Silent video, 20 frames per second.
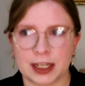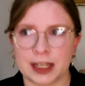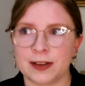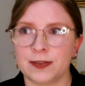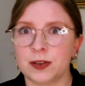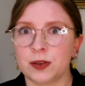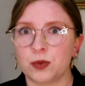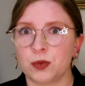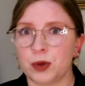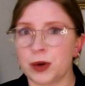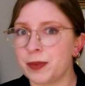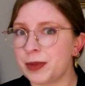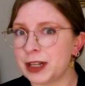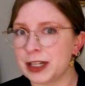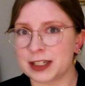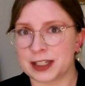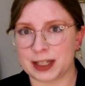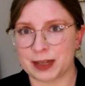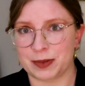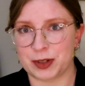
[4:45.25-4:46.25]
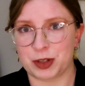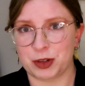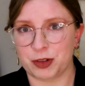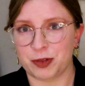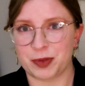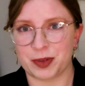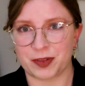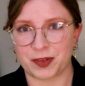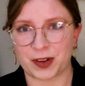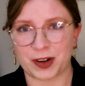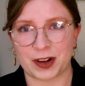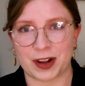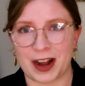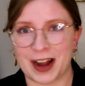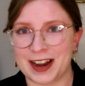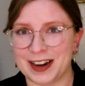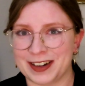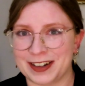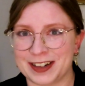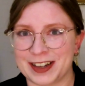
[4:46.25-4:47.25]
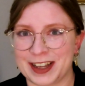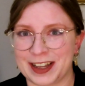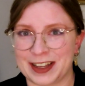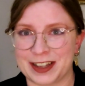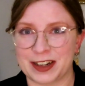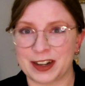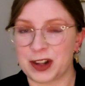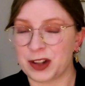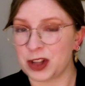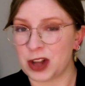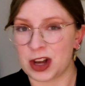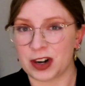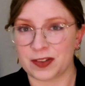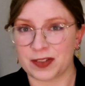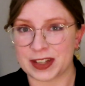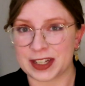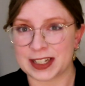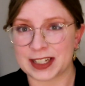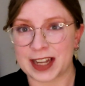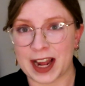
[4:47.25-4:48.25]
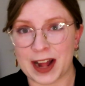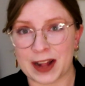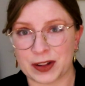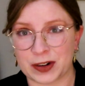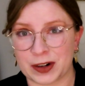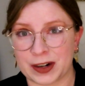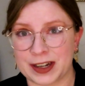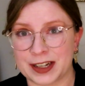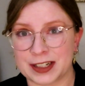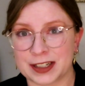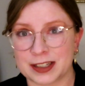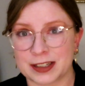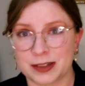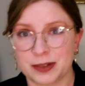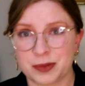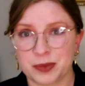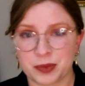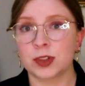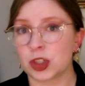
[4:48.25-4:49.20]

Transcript: Even women seem to have been forgotten in a lot of these galleries.